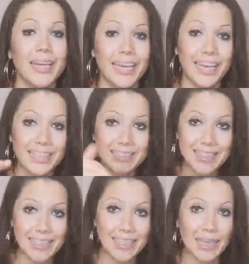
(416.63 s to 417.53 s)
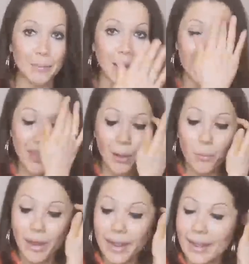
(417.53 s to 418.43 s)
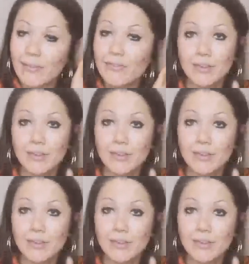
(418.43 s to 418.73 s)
It is thinking about that wave